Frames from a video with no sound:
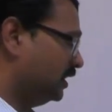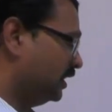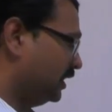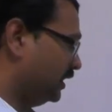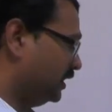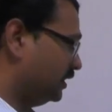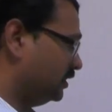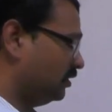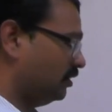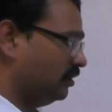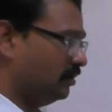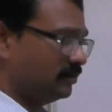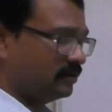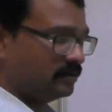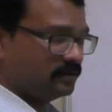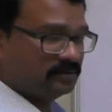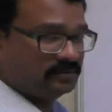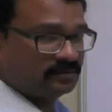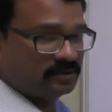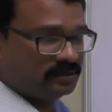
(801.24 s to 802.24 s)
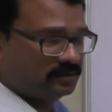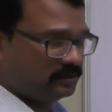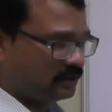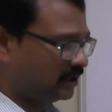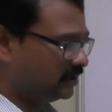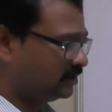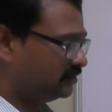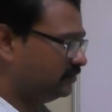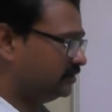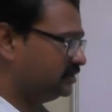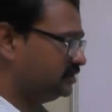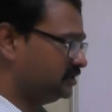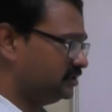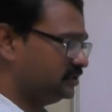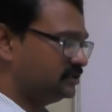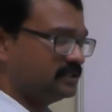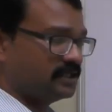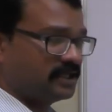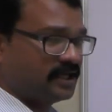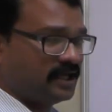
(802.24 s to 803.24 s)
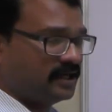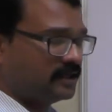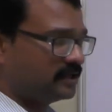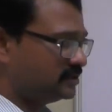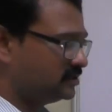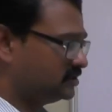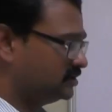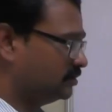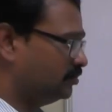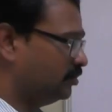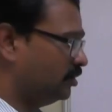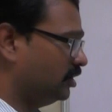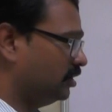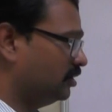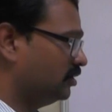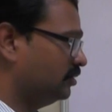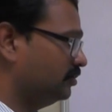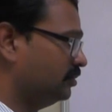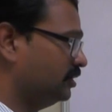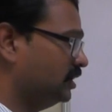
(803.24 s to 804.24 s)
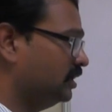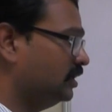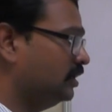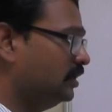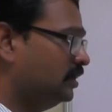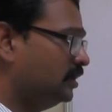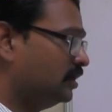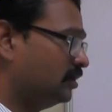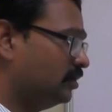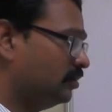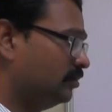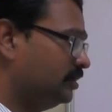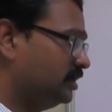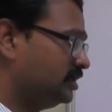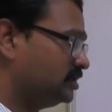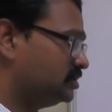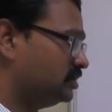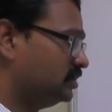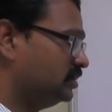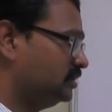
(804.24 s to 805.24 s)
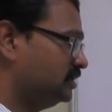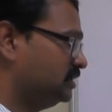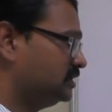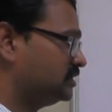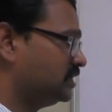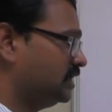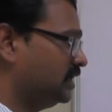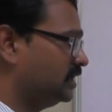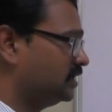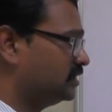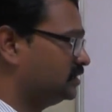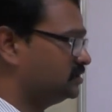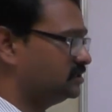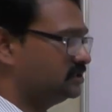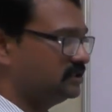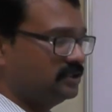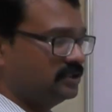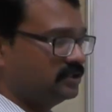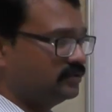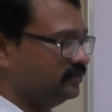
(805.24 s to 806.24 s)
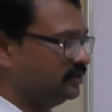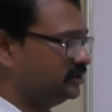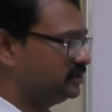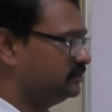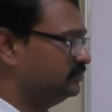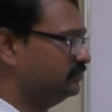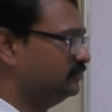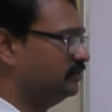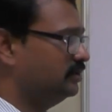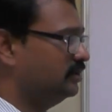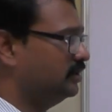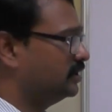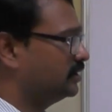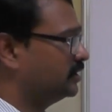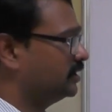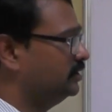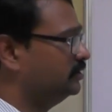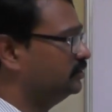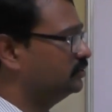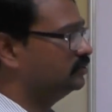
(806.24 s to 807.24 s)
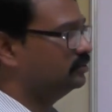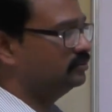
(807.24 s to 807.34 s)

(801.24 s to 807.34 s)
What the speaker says: and or otherwise it is a characteristic polynomial. Now based on this characteristic equation, we will try